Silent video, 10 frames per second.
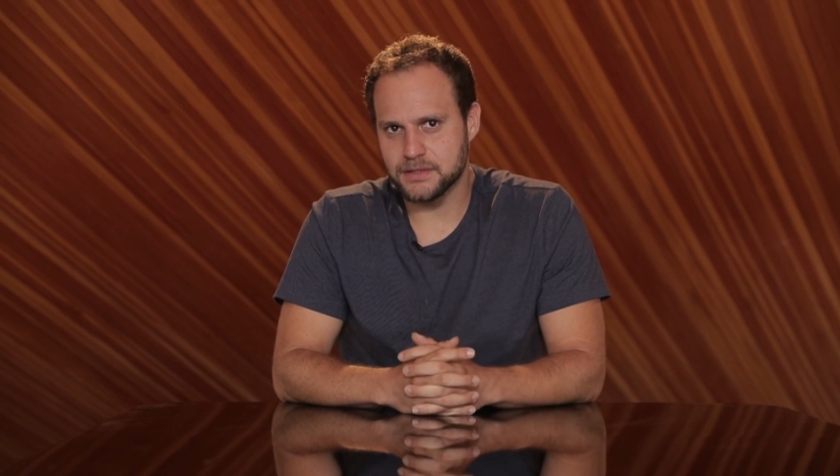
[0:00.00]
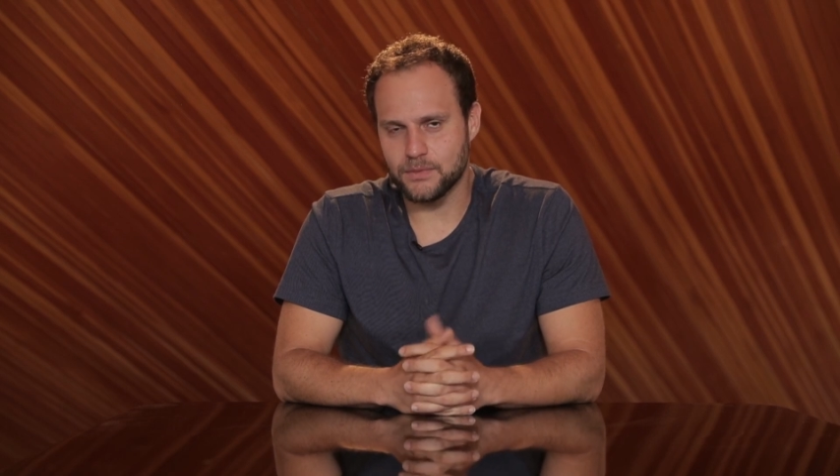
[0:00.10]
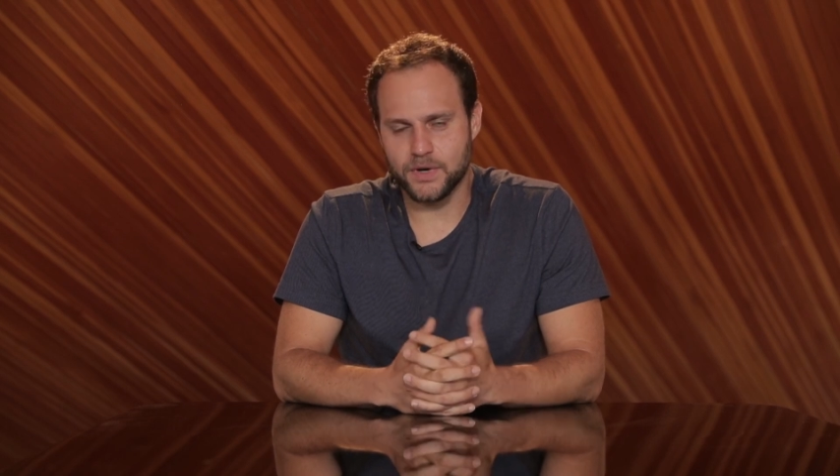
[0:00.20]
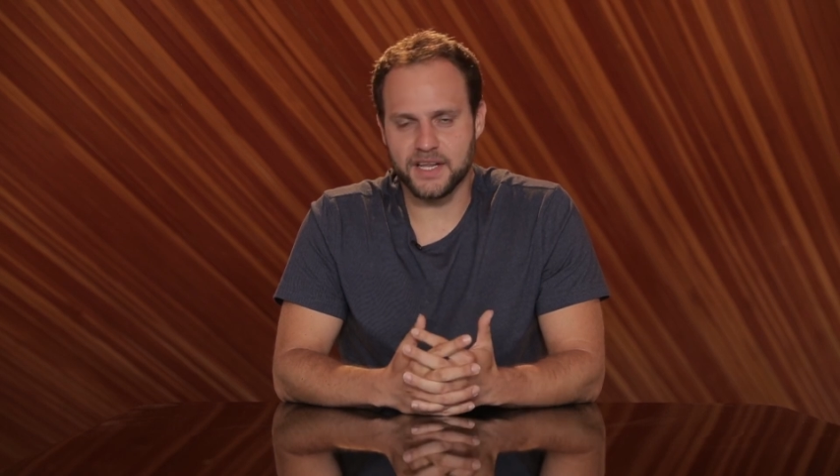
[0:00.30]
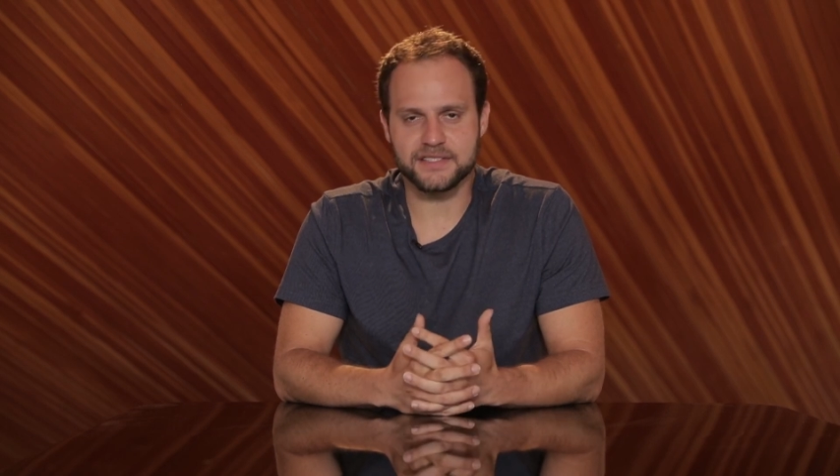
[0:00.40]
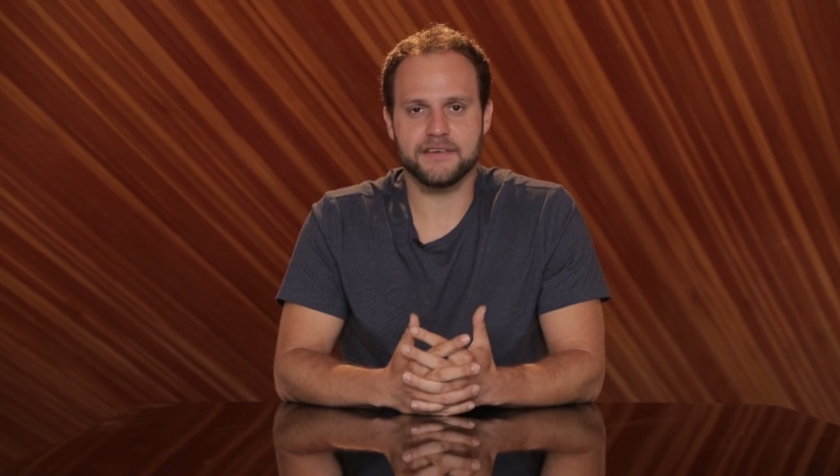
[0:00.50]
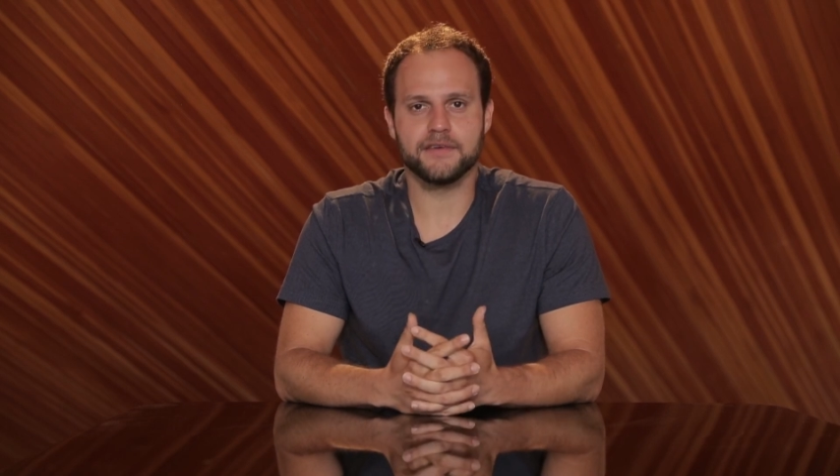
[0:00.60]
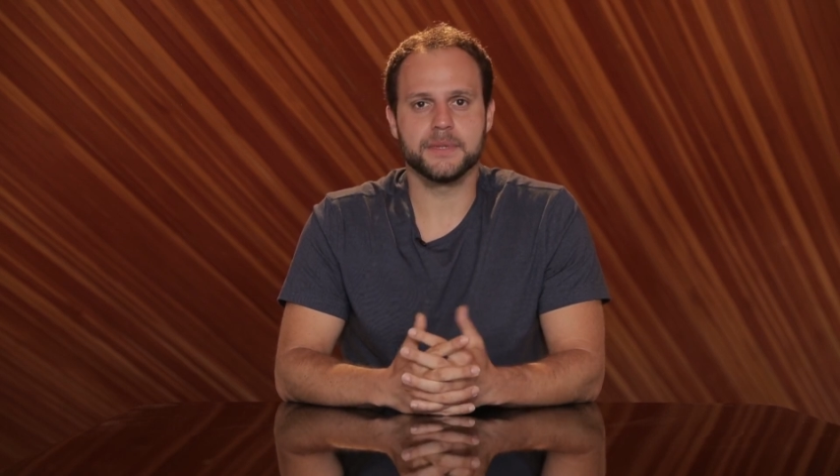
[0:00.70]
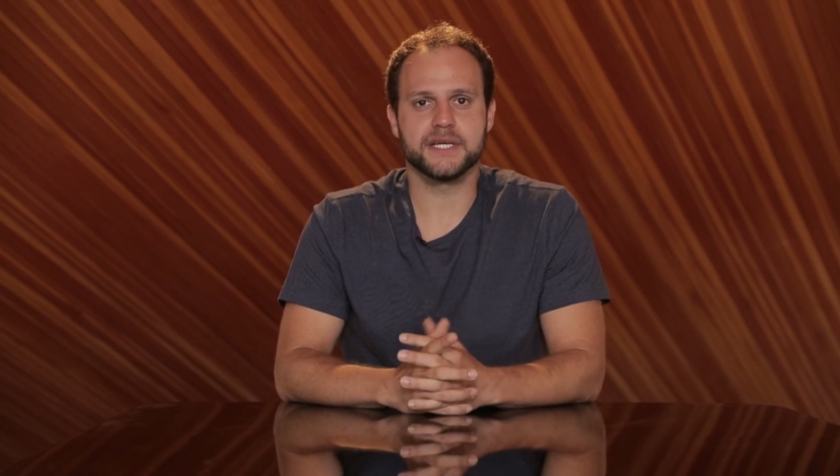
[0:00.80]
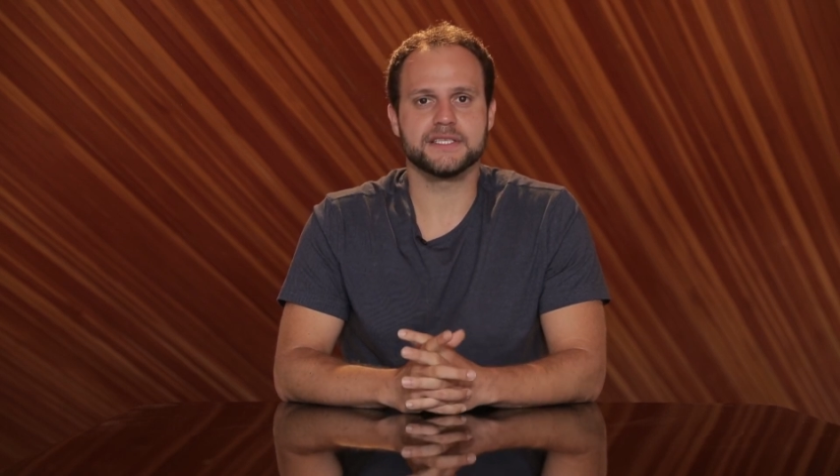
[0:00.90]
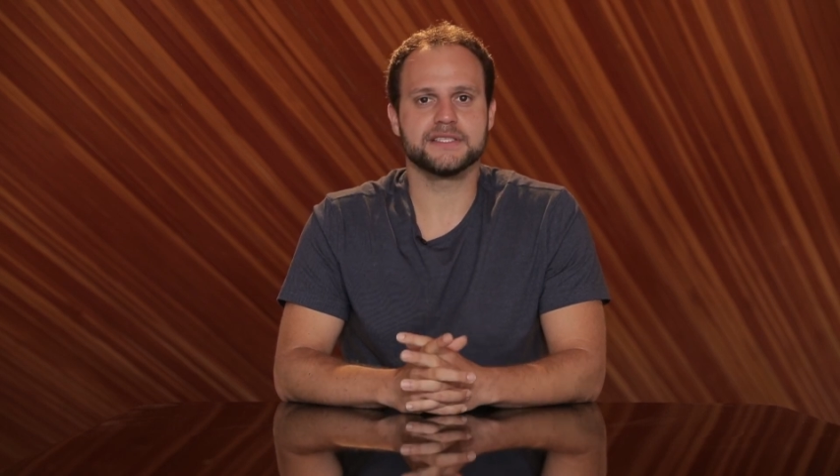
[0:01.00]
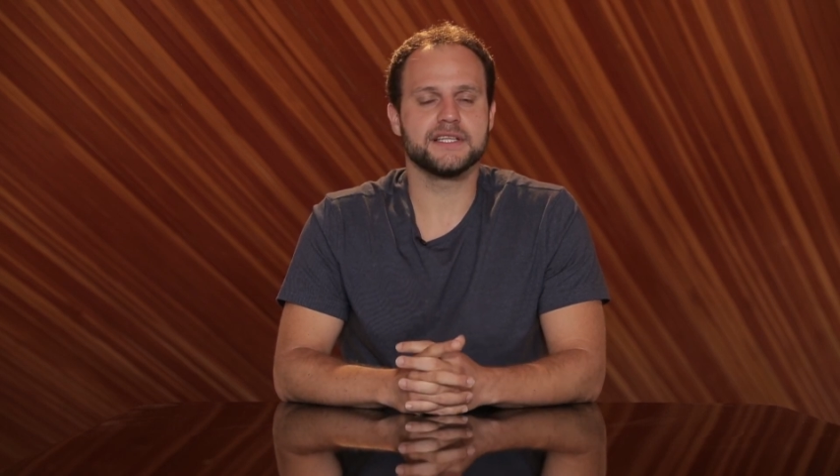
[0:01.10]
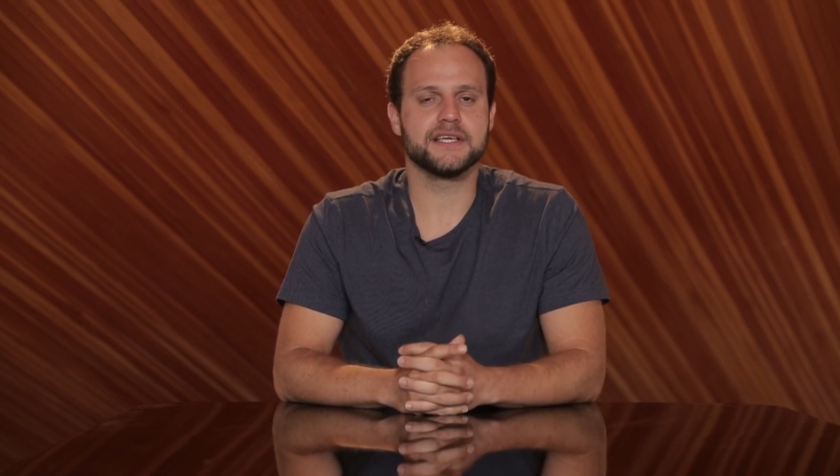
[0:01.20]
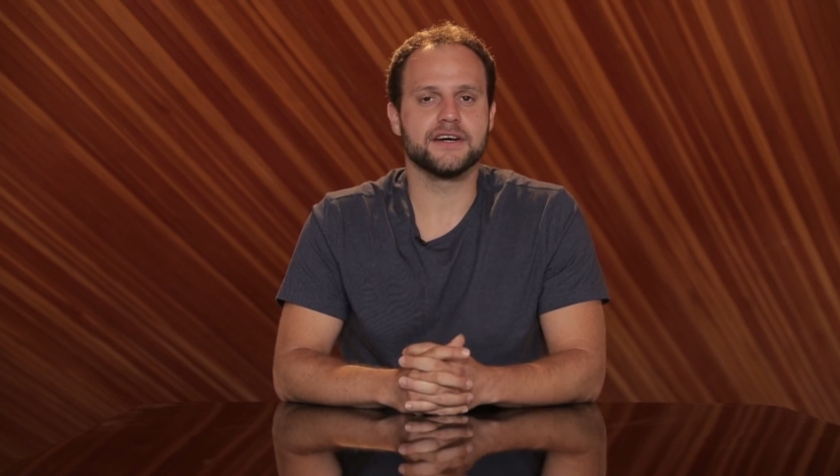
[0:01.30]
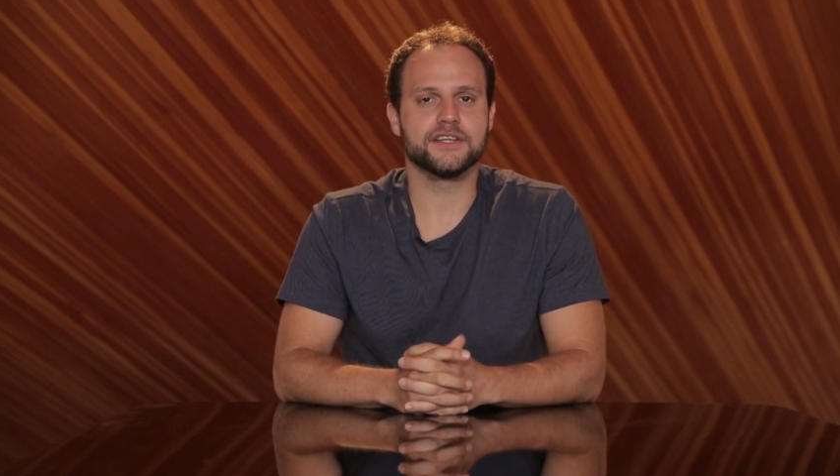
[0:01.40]
and why does everybody
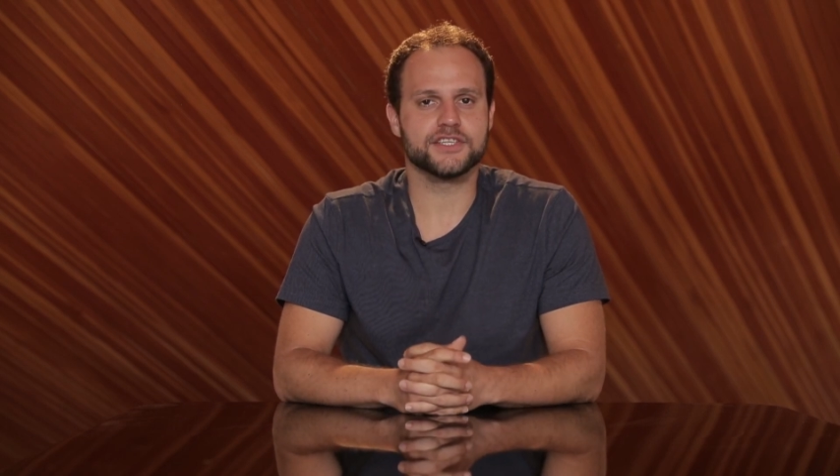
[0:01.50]
sitting on a